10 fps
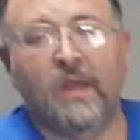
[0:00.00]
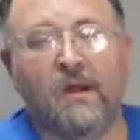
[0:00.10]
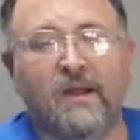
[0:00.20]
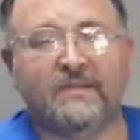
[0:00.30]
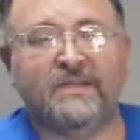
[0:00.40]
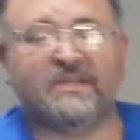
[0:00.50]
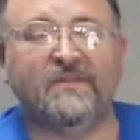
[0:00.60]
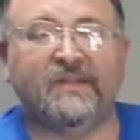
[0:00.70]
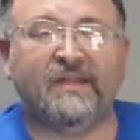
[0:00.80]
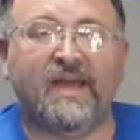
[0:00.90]
All right,
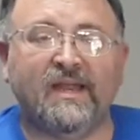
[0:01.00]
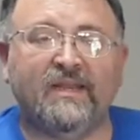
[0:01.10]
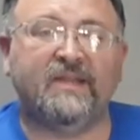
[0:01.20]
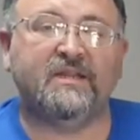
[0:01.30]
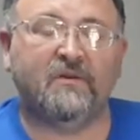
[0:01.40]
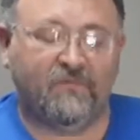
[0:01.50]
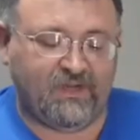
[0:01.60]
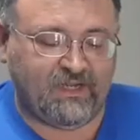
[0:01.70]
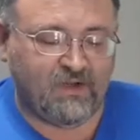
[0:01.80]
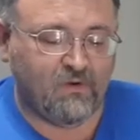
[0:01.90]
659 detail
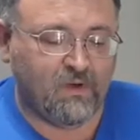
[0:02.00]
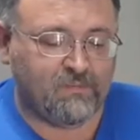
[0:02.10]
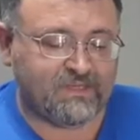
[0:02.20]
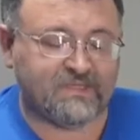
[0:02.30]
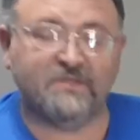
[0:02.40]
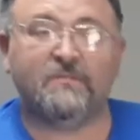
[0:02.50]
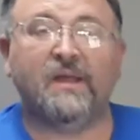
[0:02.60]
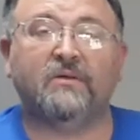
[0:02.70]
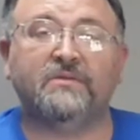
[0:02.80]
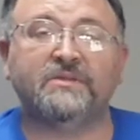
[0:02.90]
video, Mrs.
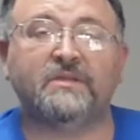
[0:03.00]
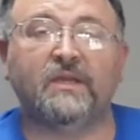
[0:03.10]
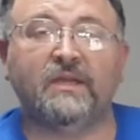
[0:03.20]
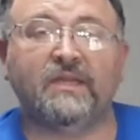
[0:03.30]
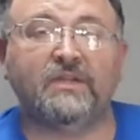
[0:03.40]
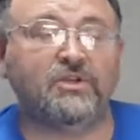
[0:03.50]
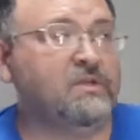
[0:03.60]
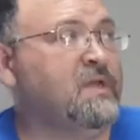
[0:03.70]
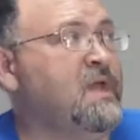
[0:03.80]
Bell's kitchen.